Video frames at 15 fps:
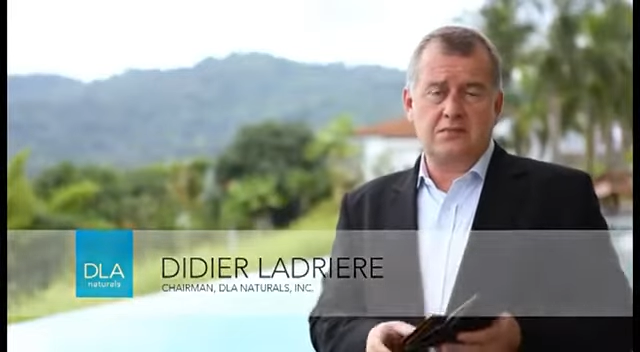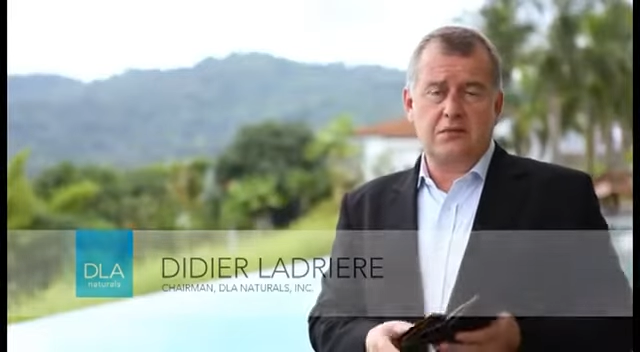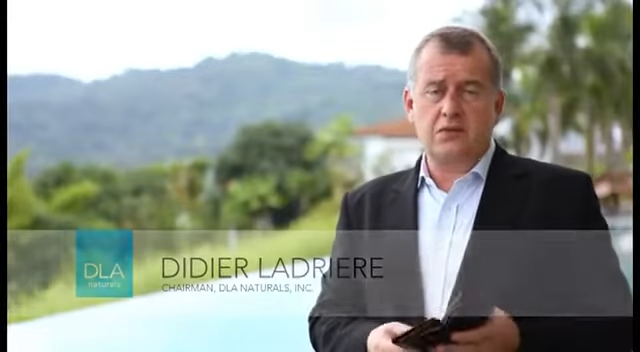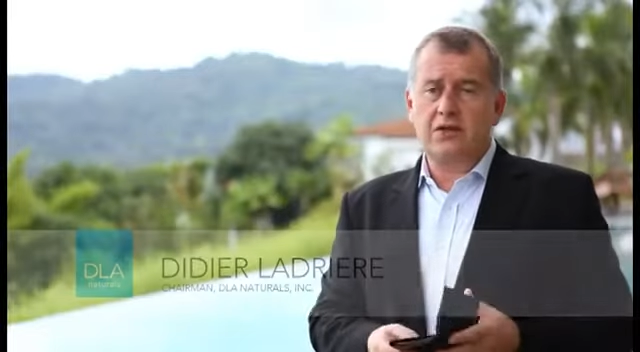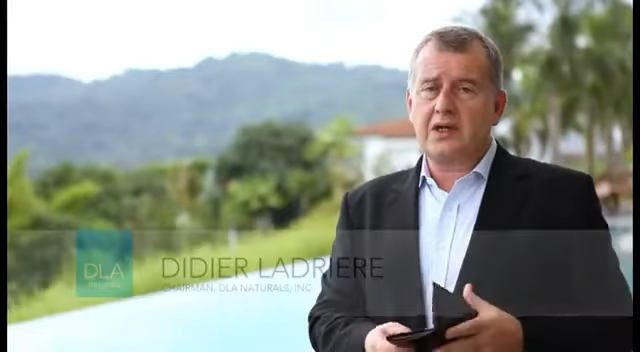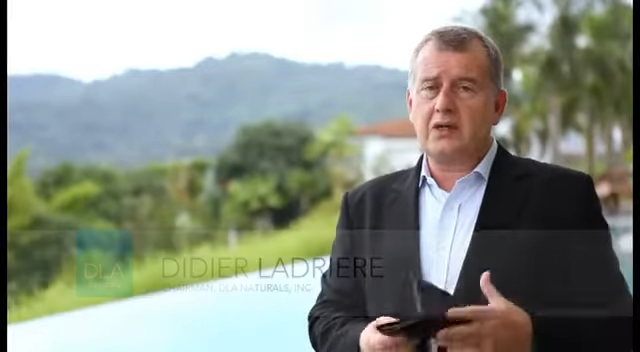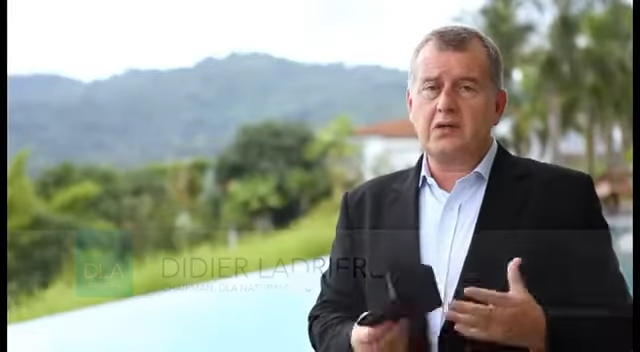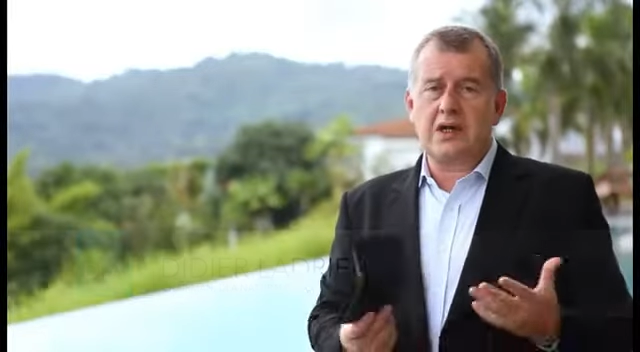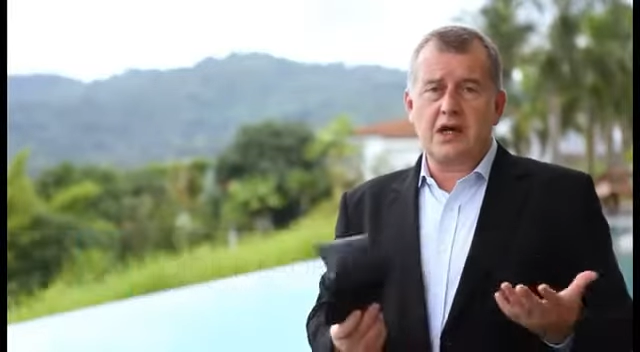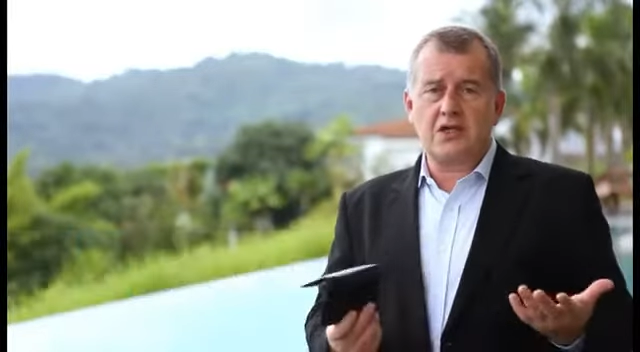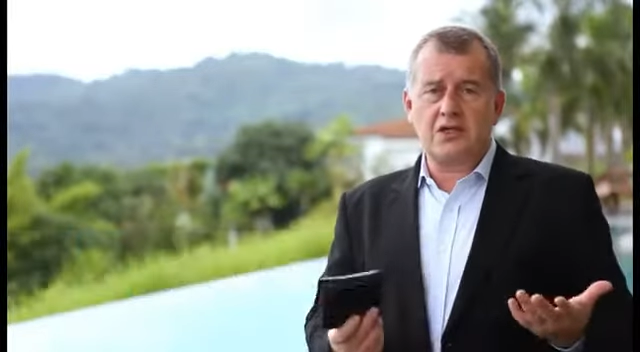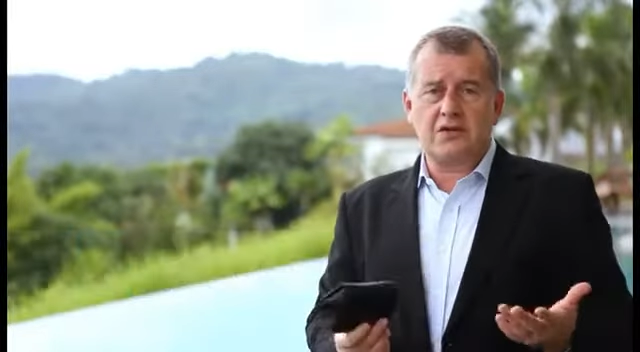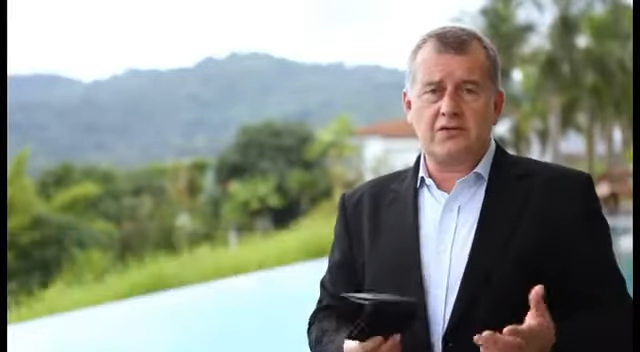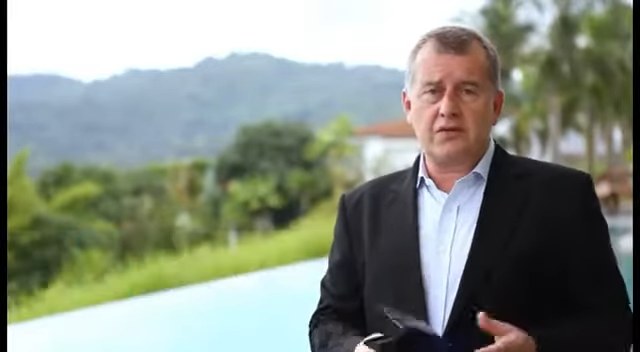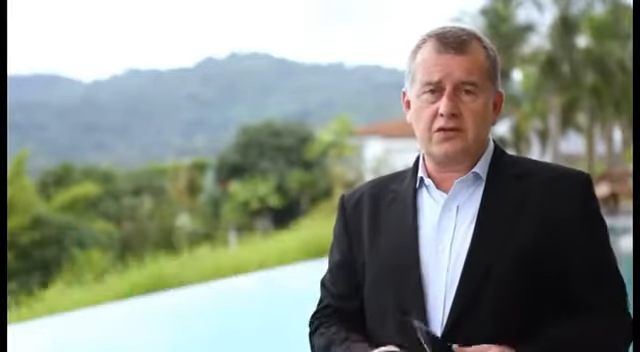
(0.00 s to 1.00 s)
you cannot
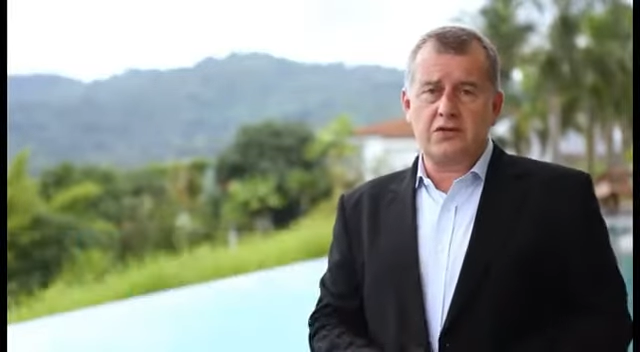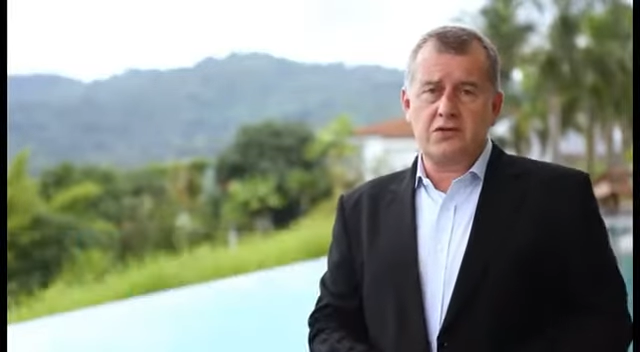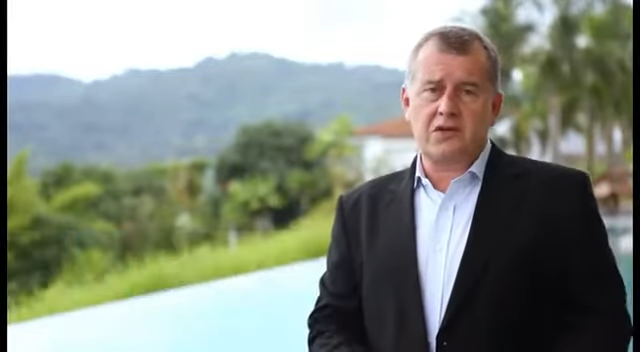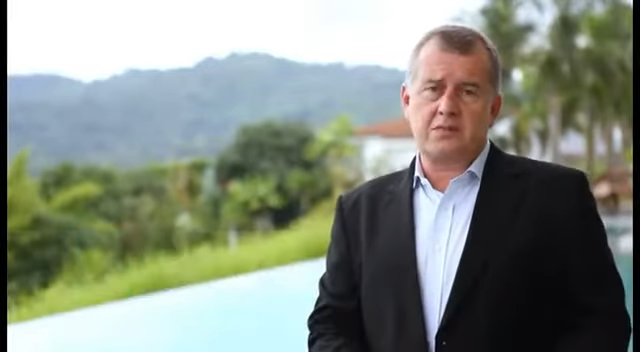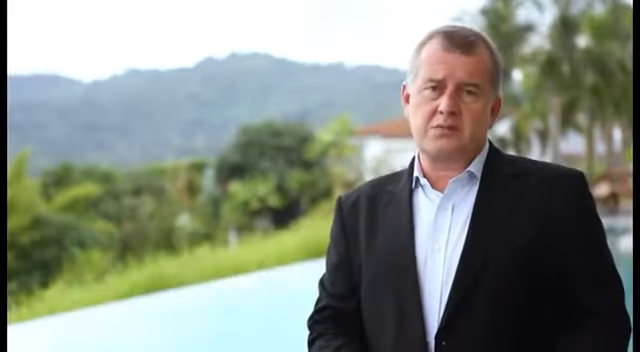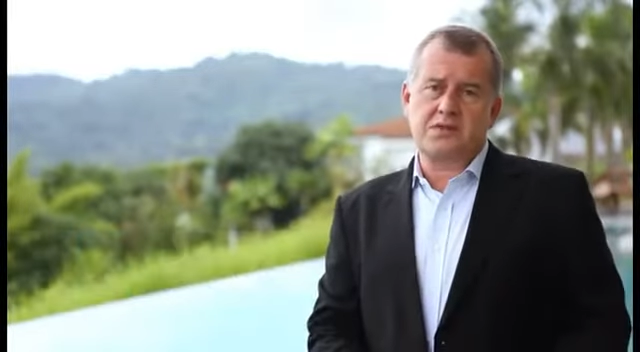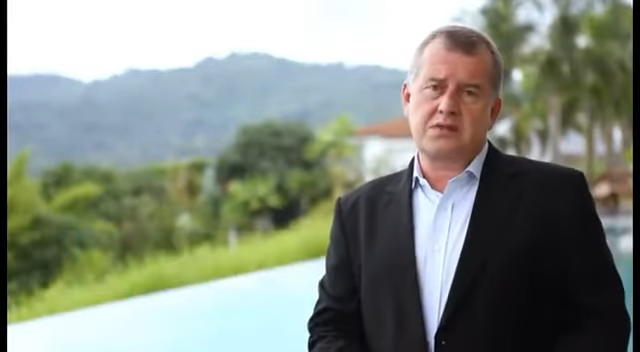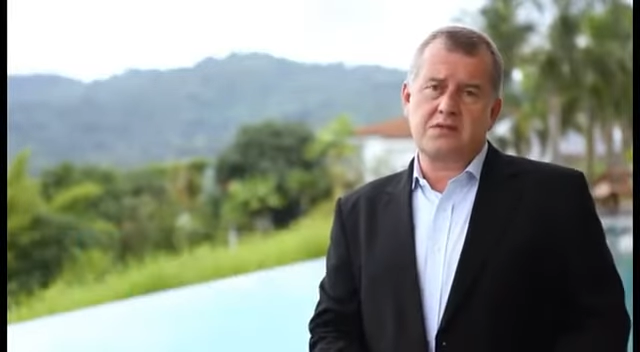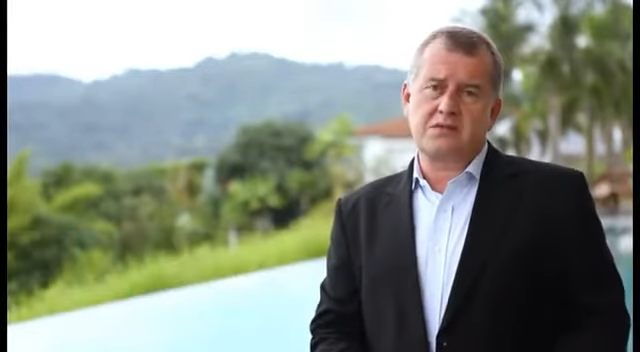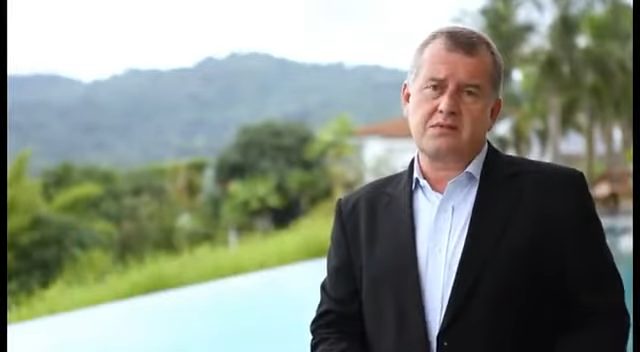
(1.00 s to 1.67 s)
achieve your dreams.